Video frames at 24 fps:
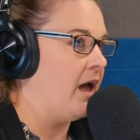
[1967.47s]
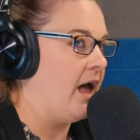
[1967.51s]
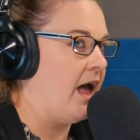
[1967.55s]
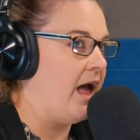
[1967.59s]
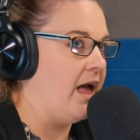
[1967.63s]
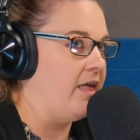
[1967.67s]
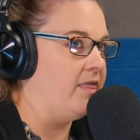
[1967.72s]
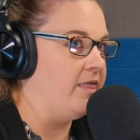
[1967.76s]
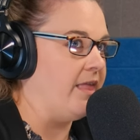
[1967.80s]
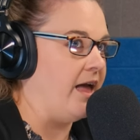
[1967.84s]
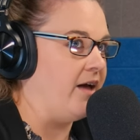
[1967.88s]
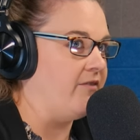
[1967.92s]

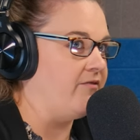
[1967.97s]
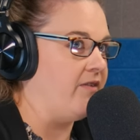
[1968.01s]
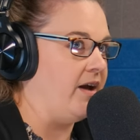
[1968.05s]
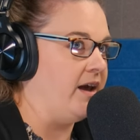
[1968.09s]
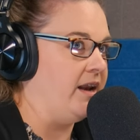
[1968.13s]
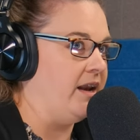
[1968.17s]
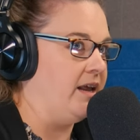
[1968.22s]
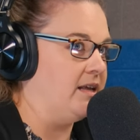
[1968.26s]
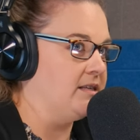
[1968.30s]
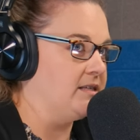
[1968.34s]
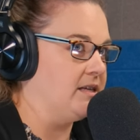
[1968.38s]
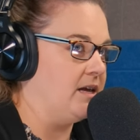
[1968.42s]
and that
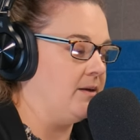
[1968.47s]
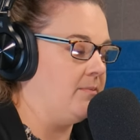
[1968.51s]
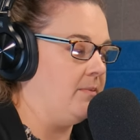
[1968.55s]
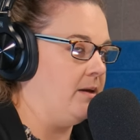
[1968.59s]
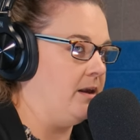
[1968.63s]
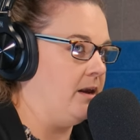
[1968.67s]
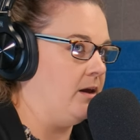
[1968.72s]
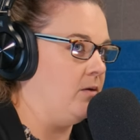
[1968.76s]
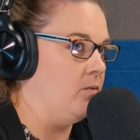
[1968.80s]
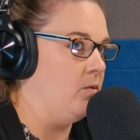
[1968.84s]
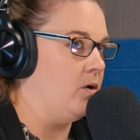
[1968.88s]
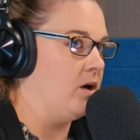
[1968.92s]
finance
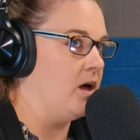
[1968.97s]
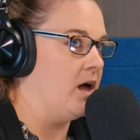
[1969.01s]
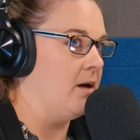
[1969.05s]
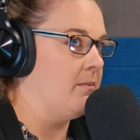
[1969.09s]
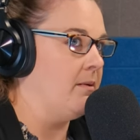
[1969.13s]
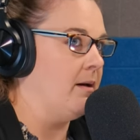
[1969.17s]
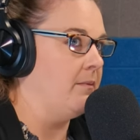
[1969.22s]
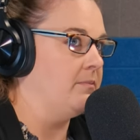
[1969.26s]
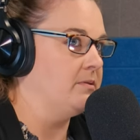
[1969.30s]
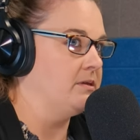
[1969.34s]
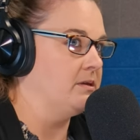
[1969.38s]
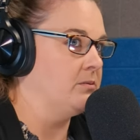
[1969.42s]
committee will come
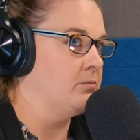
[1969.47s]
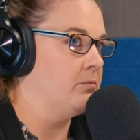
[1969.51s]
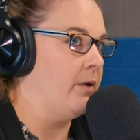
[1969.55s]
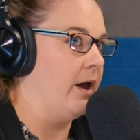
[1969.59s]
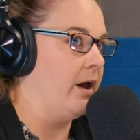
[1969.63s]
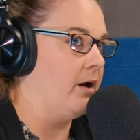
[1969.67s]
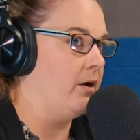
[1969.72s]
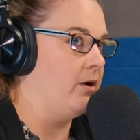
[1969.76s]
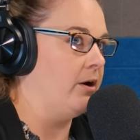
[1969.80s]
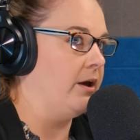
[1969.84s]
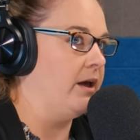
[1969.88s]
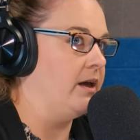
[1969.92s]
up some
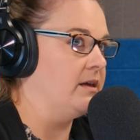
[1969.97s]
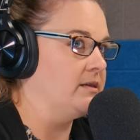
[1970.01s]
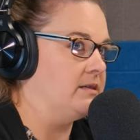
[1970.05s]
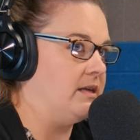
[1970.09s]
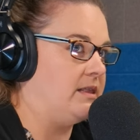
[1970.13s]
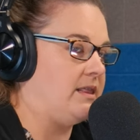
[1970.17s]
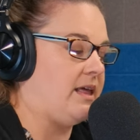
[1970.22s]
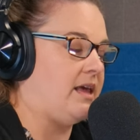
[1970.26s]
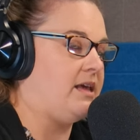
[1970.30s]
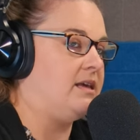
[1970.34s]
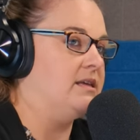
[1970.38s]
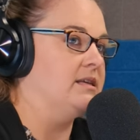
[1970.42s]
areas
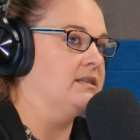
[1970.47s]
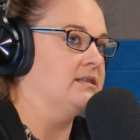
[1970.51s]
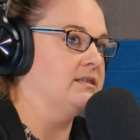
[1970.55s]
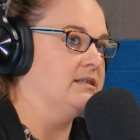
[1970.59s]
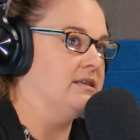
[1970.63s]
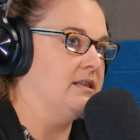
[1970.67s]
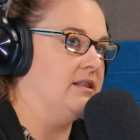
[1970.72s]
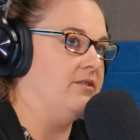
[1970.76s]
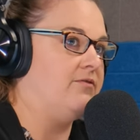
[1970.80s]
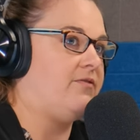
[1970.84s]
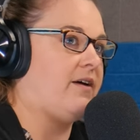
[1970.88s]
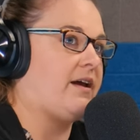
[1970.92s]
that they can
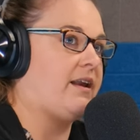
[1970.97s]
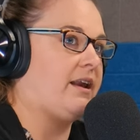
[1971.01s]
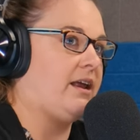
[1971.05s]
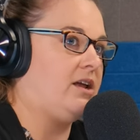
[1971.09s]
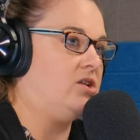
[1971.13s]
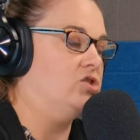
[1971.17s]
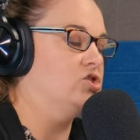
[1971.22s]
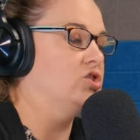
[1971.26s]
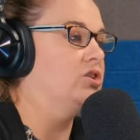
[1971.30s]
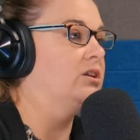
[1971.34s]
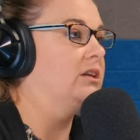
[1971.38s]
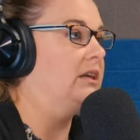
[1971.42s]
see the
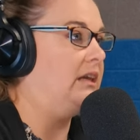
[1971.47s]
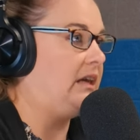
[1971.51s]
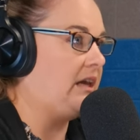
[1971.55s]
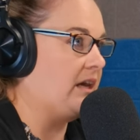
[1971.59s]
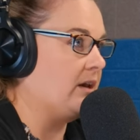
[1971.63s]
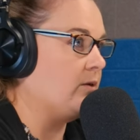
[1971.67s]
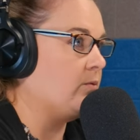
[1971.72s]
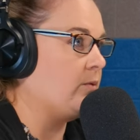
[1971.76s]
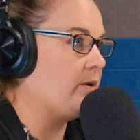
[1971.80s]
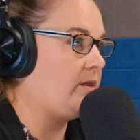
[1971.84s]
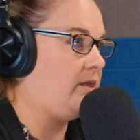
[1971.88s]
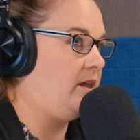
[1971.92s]
financial
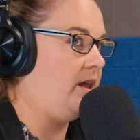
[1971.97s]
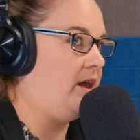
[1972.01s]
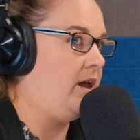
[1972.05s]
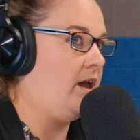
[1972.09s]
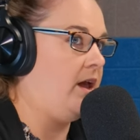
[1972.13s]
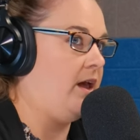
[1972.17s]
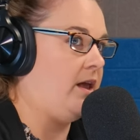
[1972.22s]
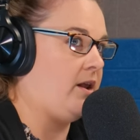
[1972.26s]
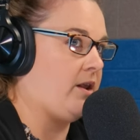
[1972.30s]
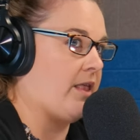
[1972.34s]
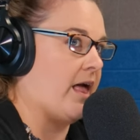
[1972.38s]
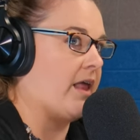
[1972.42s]
need
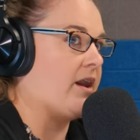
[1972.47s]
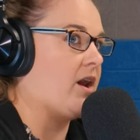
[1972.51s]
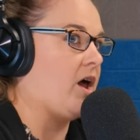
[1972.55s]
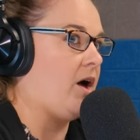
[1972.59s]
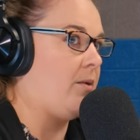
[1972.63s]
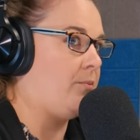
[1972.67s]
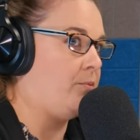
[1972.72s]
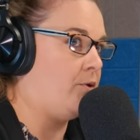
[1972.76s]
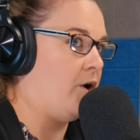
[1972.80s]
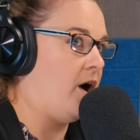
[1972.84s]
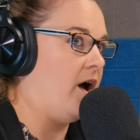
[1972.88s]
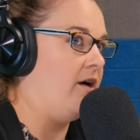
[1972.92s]
within that
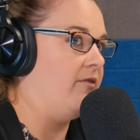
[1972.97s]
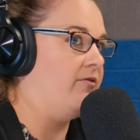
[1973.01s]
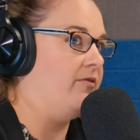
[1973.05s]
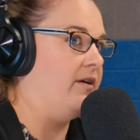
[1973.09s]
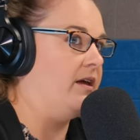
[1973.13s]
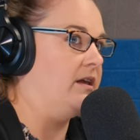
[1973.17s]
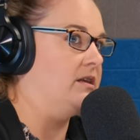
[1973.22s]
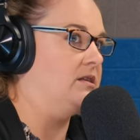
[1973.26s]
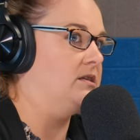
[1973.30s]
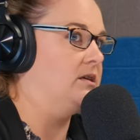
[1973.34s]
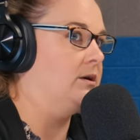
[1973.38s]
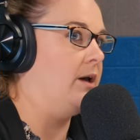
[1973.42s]

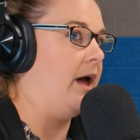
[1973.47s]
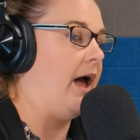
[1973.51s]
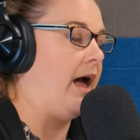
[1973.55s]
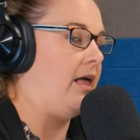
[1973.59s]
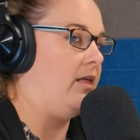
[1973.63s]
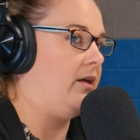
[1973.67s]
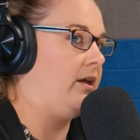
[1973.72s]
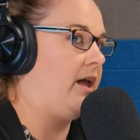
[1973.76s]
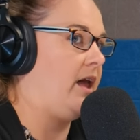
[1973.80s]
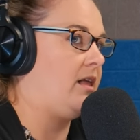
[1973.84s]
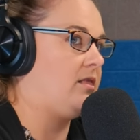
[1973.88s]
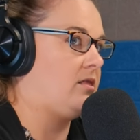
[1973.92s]
nonprofit to
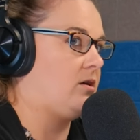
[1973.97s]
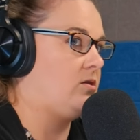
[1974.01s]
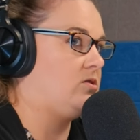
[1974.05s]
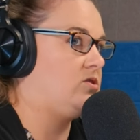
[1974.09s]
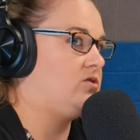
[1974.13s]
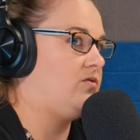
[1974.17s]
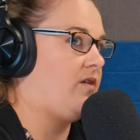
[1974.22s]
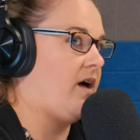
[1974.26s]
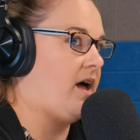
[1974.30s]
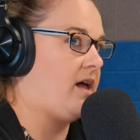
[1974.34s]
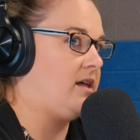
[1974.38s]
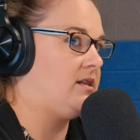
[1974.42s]
allocate
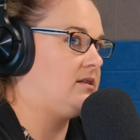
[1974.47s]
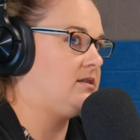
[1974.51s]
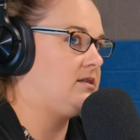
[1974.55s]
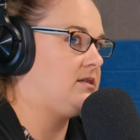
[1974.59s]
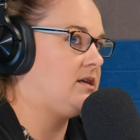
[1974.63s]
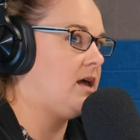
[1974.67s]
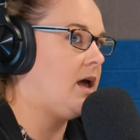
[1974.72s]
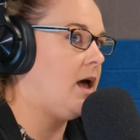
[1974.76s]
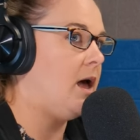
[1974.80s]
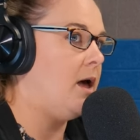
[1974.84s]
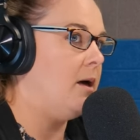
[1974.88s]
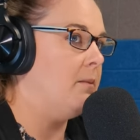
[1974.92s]
those funds.
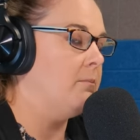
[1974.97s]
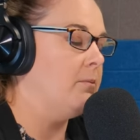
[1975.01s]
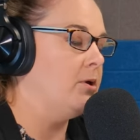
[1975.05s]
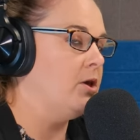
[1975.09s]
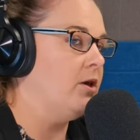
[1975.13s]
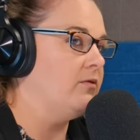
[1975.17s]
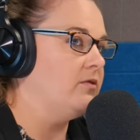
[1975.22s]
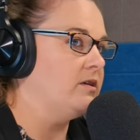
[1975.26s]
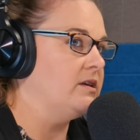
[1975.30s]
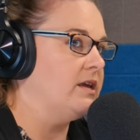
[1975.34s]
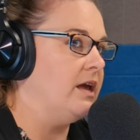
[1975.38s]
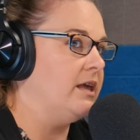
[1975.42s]
But you
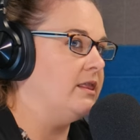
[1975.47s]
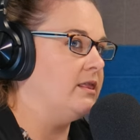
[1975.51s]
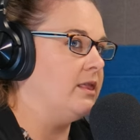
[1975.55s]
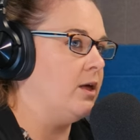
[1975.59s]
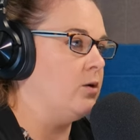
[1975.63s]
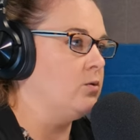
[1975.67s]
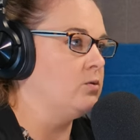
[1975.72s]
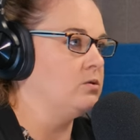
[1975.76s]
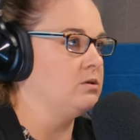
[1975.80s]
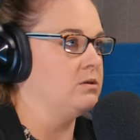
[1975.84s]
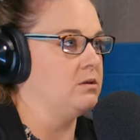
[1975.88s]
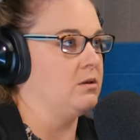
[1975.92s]
have to take
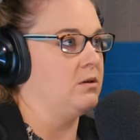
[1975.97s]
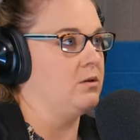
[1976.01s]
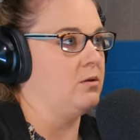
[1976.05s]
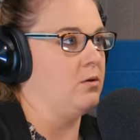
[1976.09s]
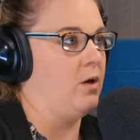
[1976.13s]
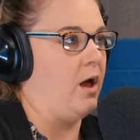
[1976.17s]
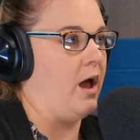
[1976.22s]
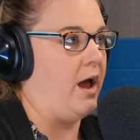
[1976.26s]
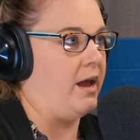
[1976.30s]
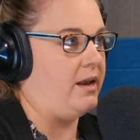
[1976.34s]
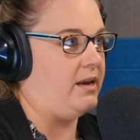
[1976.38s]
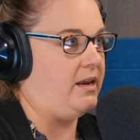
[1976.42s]
those
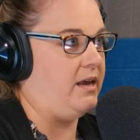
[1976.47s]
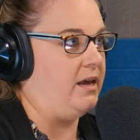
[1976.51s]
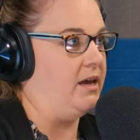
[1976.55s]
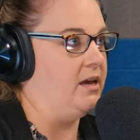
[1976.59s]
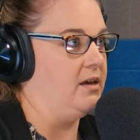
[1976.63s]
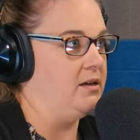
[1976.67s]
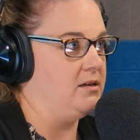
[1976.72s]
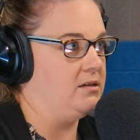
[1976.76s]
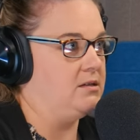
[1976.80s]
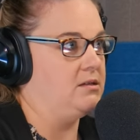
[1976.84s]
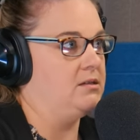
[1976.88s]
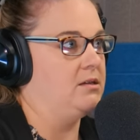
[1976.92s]

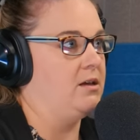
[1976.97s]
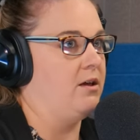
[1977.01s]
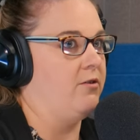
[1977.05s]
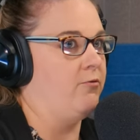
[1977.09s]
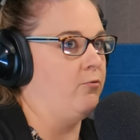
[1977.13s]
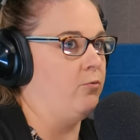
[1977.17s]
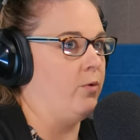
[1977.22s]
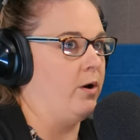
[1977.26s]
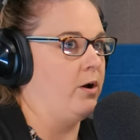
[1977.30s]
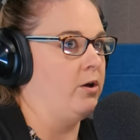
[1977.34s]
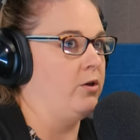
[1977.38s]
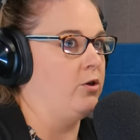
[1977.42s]
ideas of
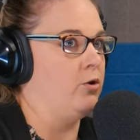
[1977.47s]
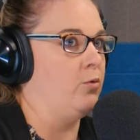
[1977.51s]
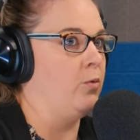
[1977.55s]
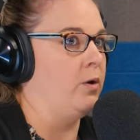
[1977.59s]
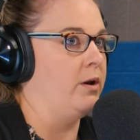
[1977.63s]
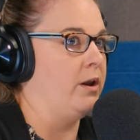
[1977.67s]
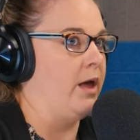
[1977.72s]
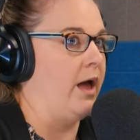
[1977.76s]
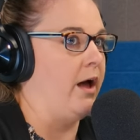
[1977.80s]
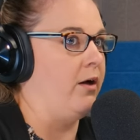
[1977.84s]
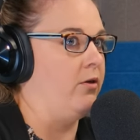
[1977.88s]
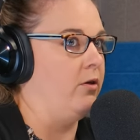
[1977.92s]
where you
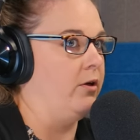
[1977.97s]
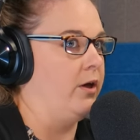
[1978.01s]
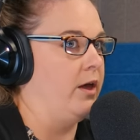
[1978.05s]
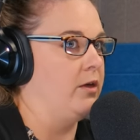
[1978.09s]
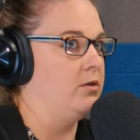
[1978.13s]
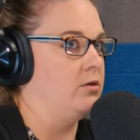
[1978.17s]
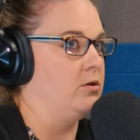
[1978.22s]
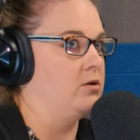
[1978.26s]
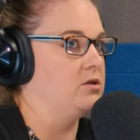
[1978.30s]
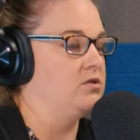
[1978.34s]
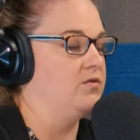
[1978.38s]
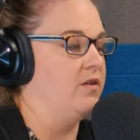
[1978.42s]
want to
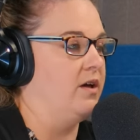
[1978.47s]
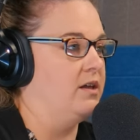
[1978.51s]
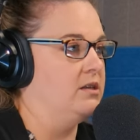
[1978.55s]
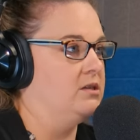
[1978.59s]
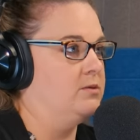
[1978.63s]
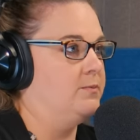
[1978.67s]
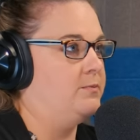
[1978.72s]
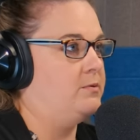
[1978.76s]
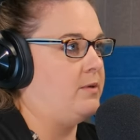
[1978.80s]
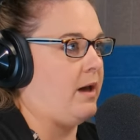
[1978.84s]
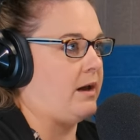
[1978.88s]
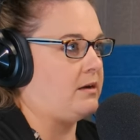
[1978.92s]
allocate those funds
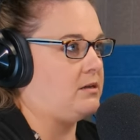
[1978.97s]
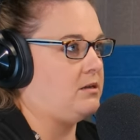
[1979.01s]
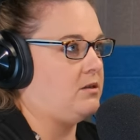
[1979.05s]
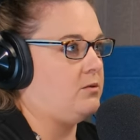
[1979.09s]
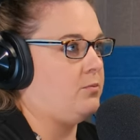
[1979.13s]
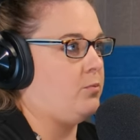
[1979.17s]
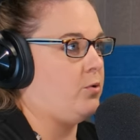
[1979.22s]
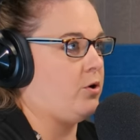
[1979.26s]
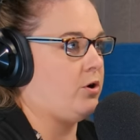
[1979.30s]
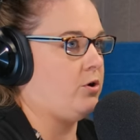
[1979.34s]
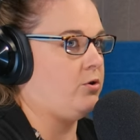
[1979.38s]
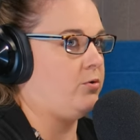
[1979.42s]
back to the
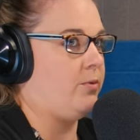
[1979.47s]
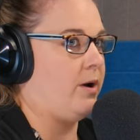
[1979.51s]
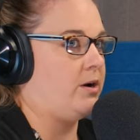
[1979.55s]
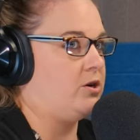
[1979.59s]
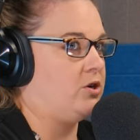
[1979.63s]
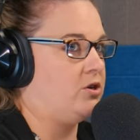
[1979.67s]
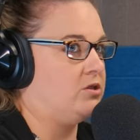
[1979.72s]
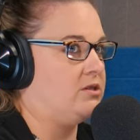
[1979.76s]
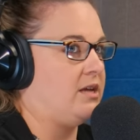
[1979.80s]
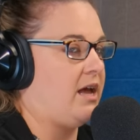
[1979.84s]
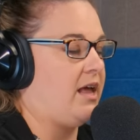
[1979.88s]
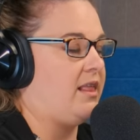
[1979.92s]
board of
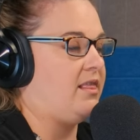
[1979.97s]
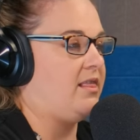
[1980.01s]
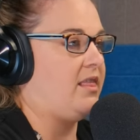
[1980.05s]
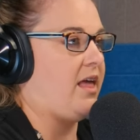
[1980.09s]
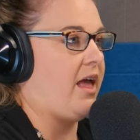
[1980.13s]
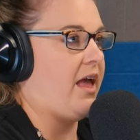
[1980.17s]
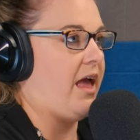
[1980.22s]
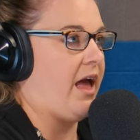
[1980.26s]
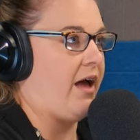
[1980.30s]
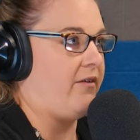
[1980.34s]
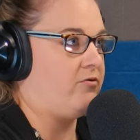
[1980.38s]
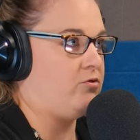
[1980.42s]
directors, and
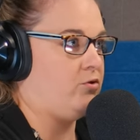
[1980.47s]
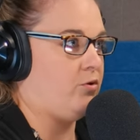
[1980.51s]
they have